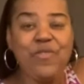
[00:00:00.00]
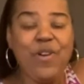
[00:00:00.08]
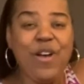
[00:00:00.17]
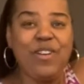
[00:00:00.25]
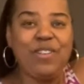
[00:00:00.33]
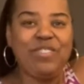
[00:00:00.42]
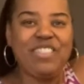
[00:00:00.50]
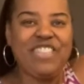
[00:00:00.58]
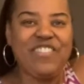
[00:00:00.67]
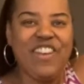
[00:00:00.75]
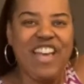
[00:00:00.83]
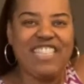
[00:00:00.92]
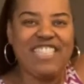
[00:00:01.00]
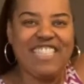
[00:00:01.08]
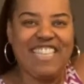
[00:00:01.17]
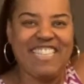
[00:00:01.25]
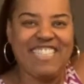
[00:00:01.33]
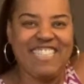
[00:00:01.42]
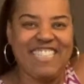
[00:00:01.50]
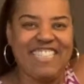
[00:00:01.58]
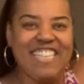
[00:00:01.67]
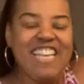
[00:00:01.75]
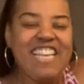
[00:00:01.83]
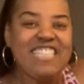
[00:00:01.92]
welcome to Lavonne's Kitchen.
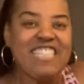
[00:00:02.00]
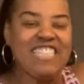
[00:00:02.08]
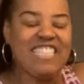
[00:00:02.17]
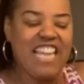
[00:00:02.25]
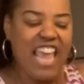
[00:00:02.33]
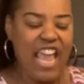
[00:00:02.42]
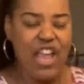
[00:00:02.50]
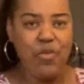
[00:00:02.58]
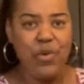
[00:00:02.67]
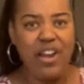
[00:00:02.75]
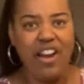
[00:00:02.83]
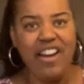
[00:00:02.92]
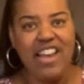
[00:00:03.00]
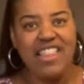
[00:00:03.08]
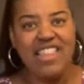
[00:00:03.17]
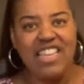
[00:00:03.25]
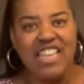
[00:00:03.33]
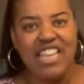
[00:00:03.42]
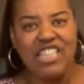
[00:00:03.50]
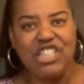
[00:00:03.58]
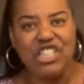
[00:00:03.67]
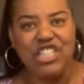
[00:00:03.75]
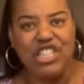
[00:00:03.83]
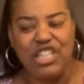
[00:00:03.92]
Today we are in the
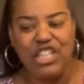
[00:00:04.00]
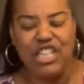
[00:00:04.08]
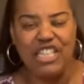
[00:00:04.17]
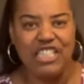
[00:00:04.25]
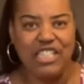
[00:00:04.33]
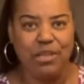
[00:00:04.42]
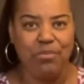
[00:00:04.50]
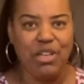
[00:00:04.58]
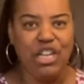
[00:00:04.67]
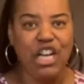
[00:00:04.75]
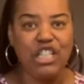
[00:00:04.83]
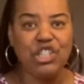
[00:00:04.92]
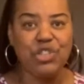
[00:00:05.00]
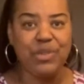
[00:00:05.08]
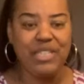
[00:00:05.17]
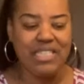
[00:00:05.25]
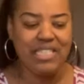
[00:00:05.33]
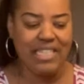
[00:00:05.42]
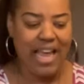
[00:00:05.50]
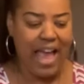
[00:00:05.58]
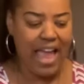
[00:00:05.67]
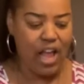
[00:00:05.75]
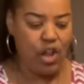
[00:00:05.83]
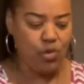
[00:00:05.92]
kitchen cooking some country
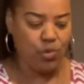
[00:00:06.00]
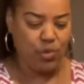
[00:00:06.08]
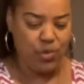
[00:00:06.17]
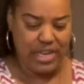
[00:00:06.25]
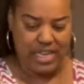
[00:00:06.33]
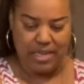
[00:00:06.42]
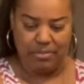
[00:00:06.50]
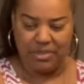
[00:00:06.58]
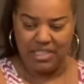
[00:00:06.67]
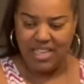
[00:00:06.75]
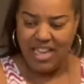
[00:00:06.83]
style ribs.